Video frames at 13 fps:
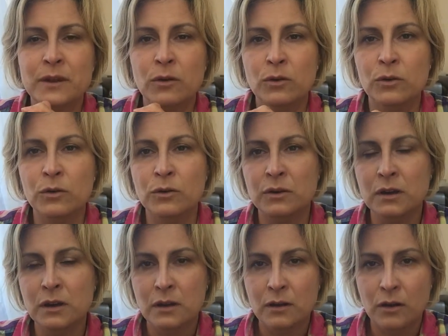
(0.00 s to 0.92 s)
or
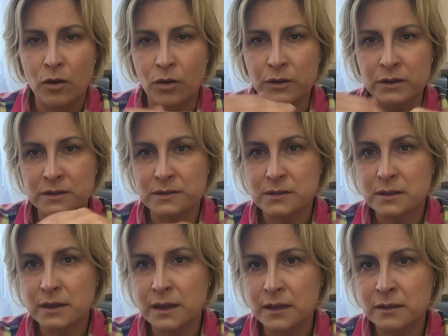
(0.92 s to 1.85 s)
on the
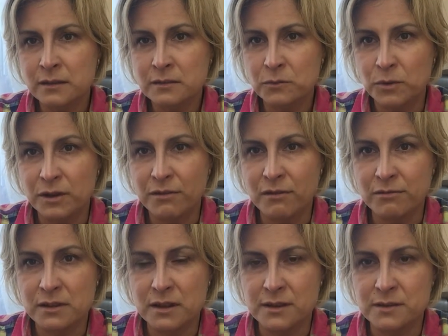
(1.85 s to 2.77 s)
skin
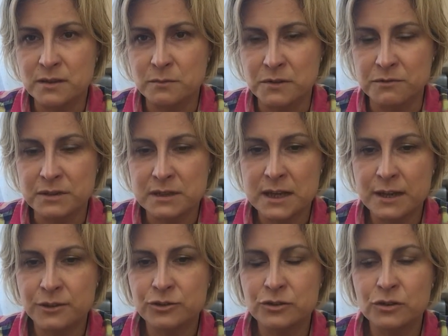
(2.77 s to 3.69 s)
wherever there's some
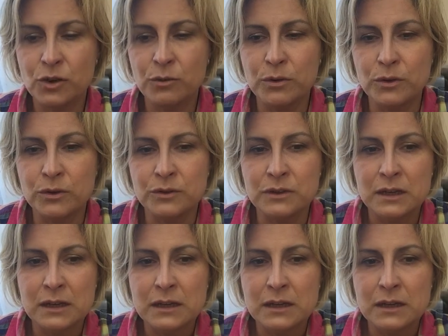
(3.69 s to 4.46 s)
irritation going on.